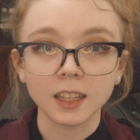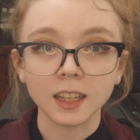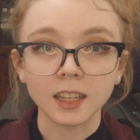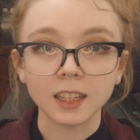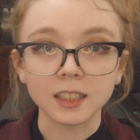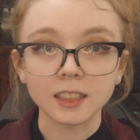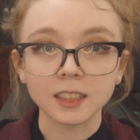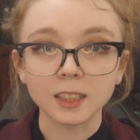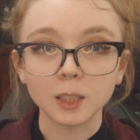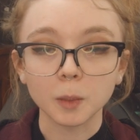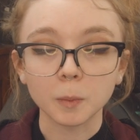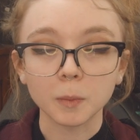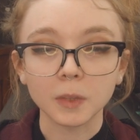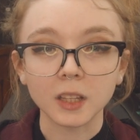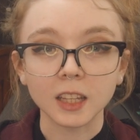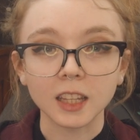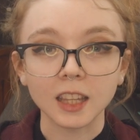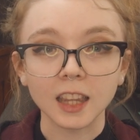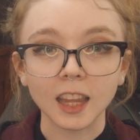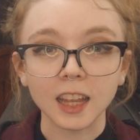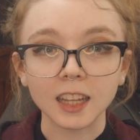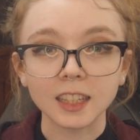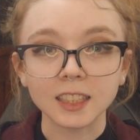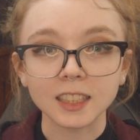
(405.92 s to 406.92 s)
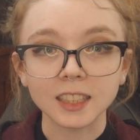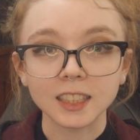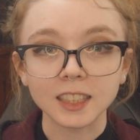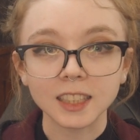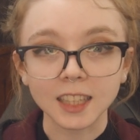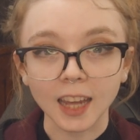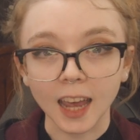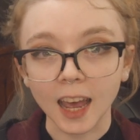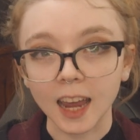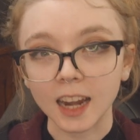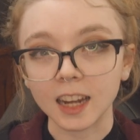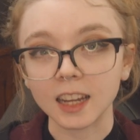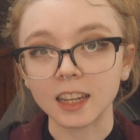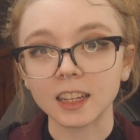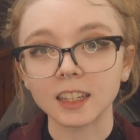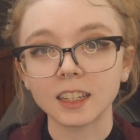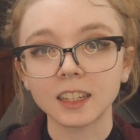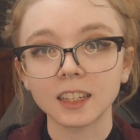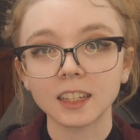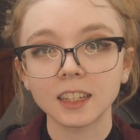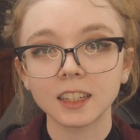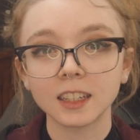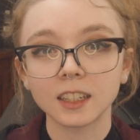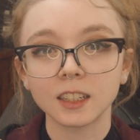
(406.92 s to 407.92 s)
And something that's static,
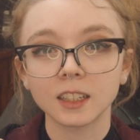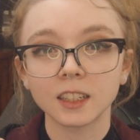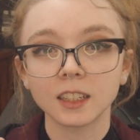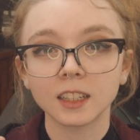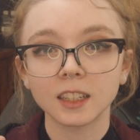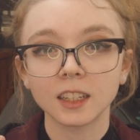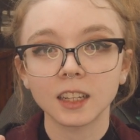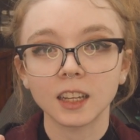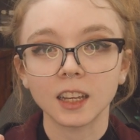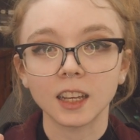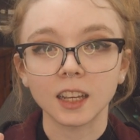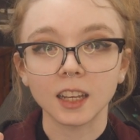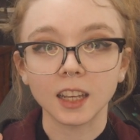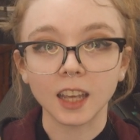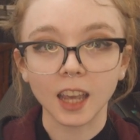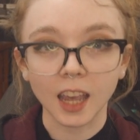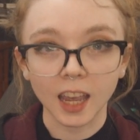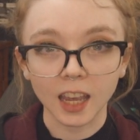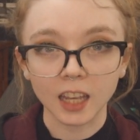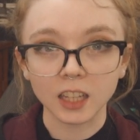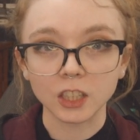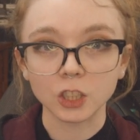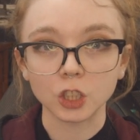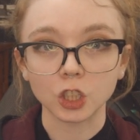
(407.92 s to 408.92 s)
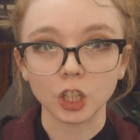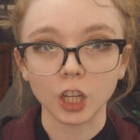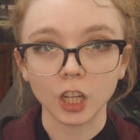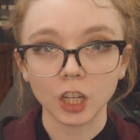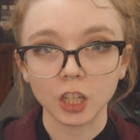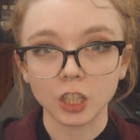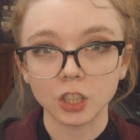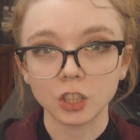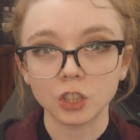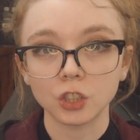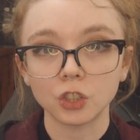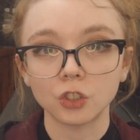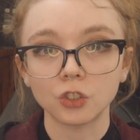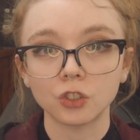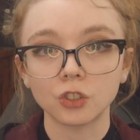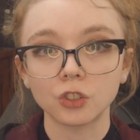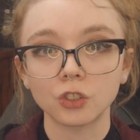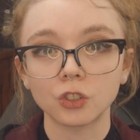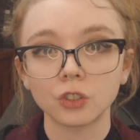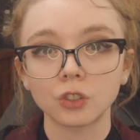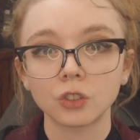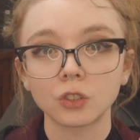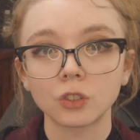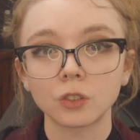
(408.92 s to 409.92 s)
you can't
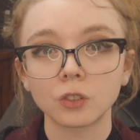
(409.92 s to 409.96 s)
change.